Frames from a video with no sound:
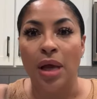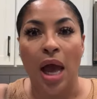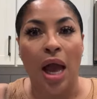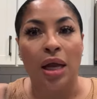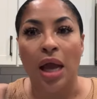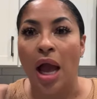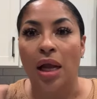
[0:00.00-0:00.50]

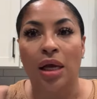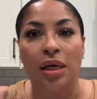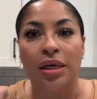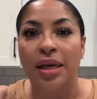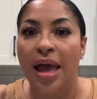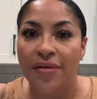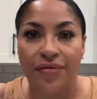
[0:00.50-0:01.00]
I I could
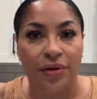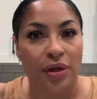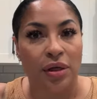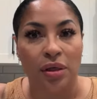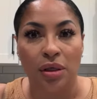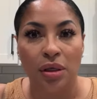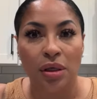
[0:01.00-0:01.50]
never
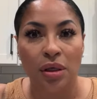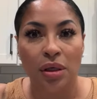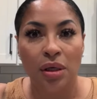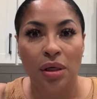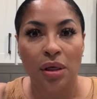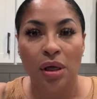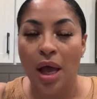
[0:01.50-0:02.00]

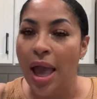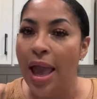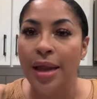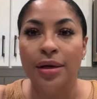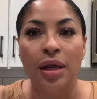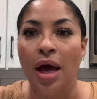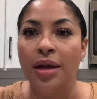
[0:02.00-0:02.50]

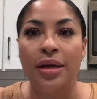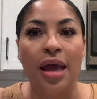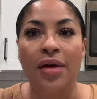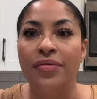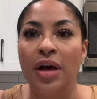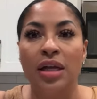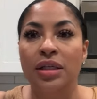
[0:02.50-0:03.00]
and uh,
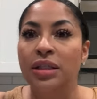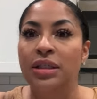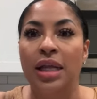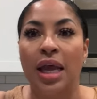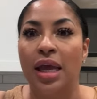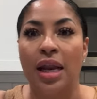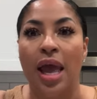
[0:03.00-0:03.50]
never
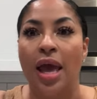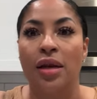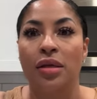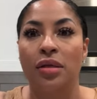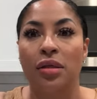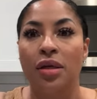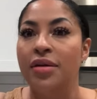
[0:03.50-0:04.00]
understand that.
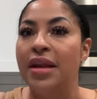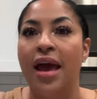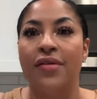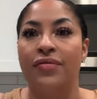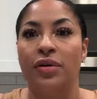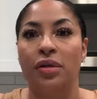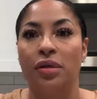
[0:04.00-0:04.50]

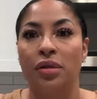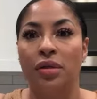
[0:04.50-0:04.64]
Never.